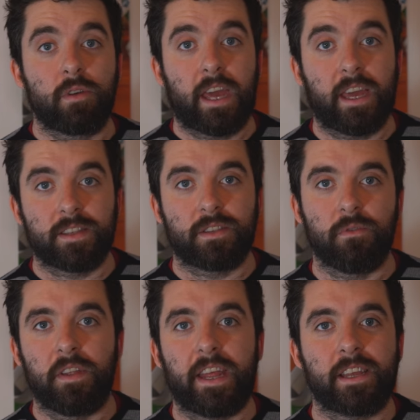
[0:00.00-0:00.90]
Okay,
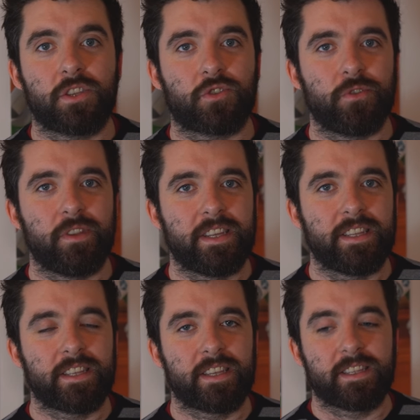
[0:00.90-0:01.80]
so the next rule
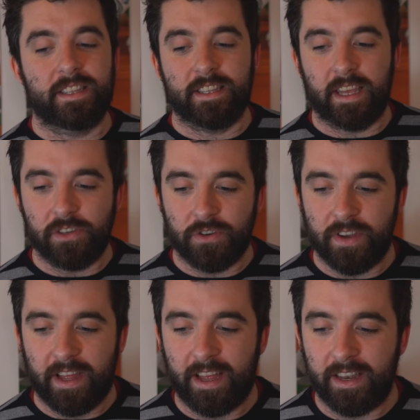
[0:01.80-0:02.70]
is
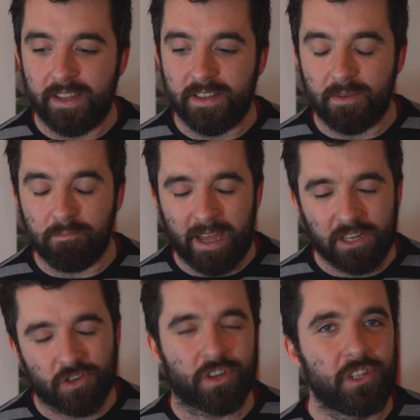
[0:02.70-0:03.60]
centered and
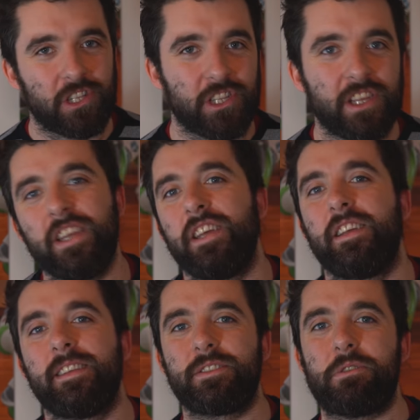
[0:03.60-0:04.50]
symmetrical
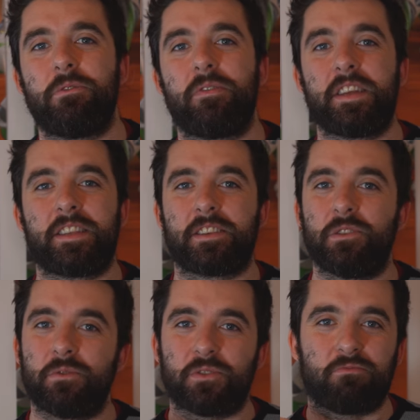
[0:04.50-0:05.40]
so this
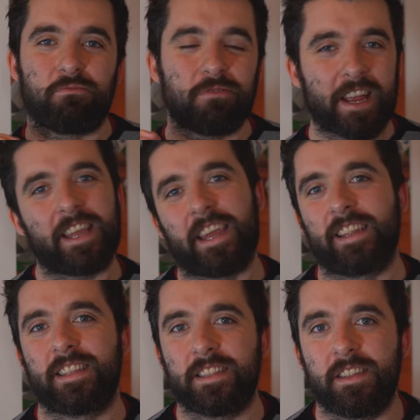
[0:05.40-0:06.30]
goes right
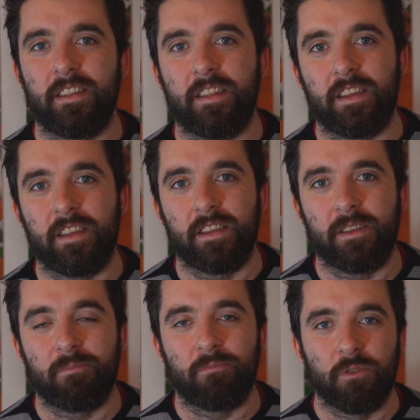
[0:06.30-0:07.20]
against
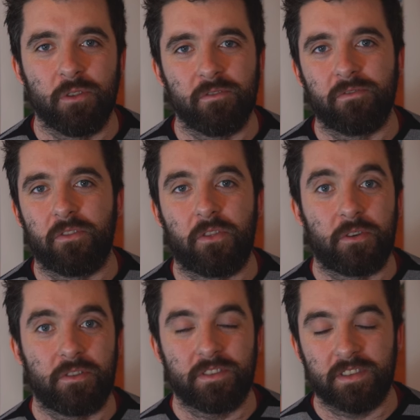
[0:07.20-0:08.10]
the rule of
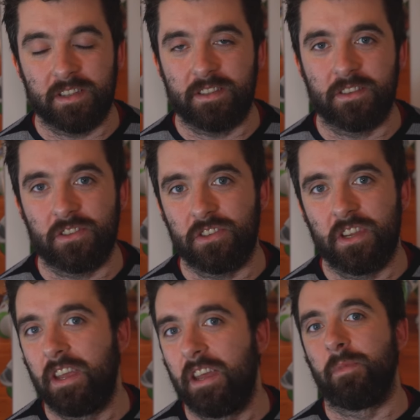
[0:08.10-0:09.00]
thirds as such.
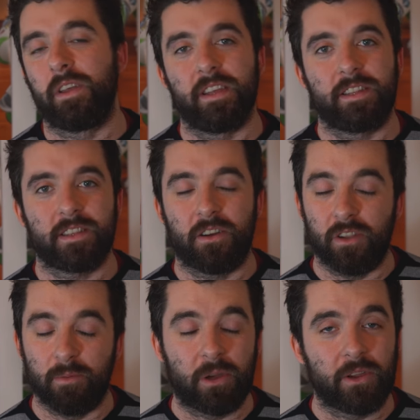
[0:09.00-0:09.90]
It's
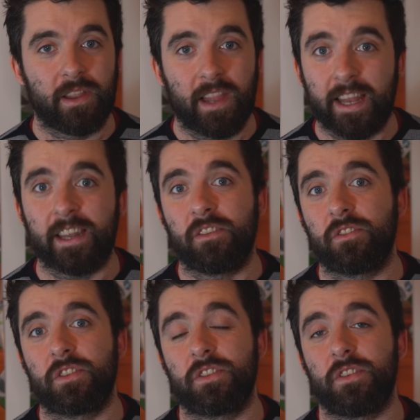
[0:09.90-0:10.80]
all about lining
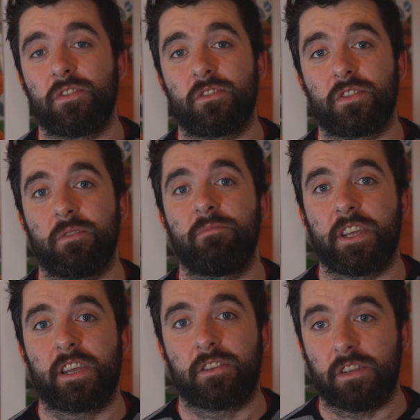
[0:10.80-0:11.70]
your, your
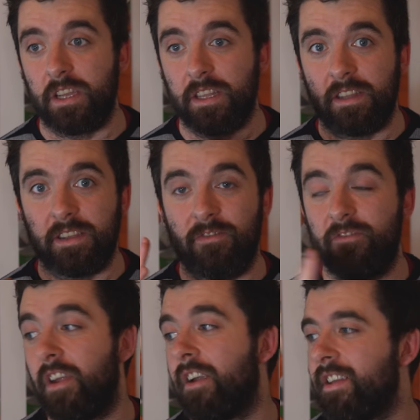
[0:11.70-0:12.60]
subject in the
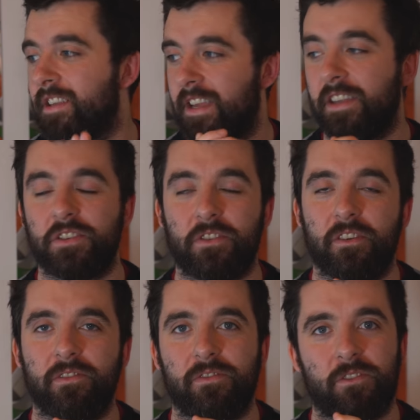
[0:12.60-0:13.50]
very center
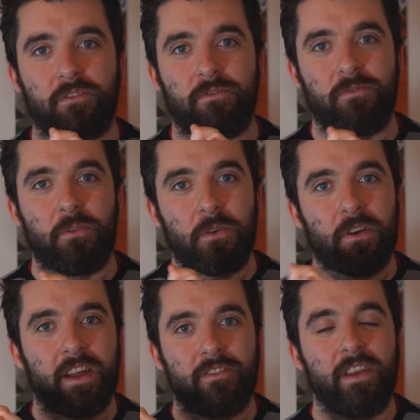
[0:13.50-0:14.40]
of your
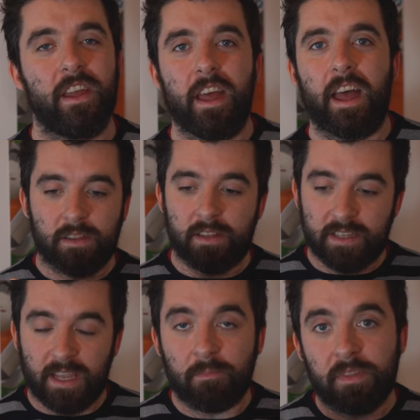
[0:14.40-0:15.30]
photograph. The
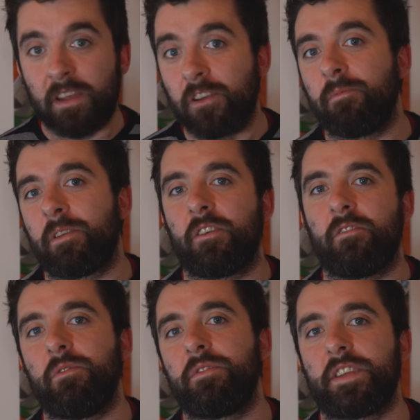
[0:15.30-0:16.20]
same thing coming out
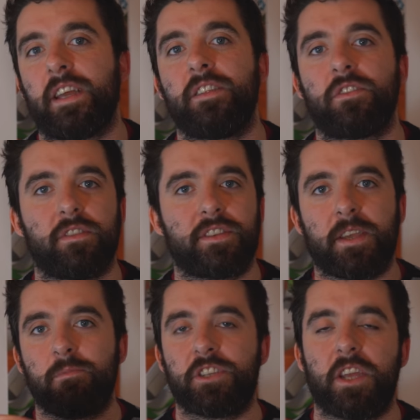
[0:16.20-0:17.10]
of both sides or the
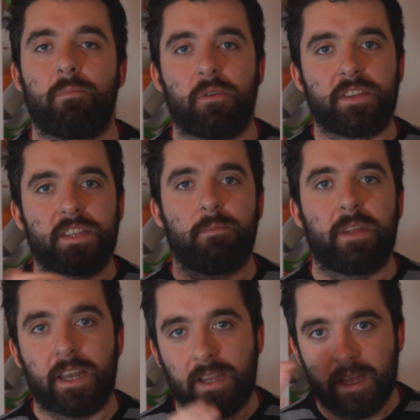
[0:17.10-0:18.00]
same shape or the same
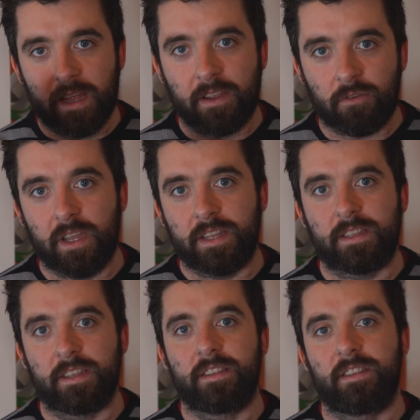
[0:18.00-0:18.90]
line. It, it creates
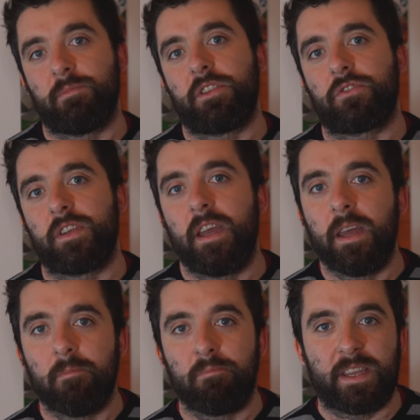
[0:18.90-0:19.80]
this symmetry
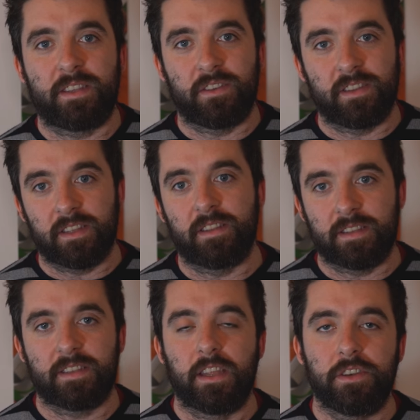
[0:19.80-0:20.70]
based on the, the
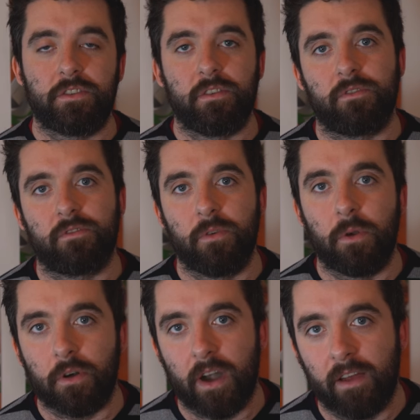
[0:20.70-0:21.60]
center of your
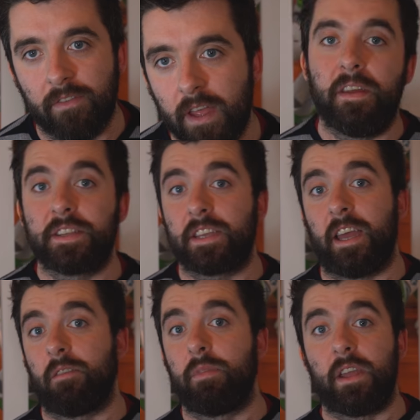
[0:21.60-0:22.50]
photograph. This
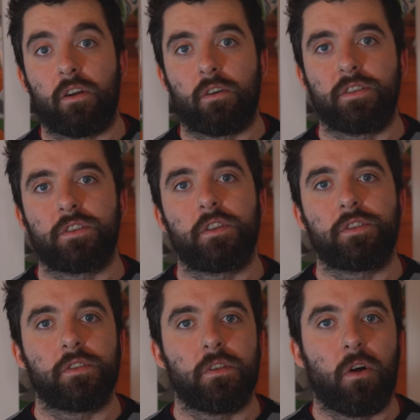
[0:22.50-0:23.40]
can be
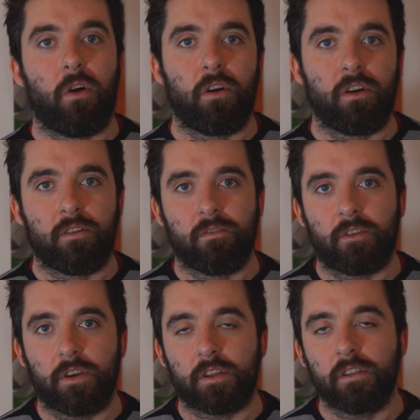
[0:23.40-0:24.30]
horizontal or
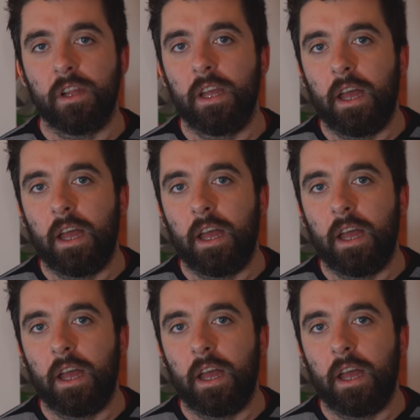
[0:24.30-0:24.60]
vertical.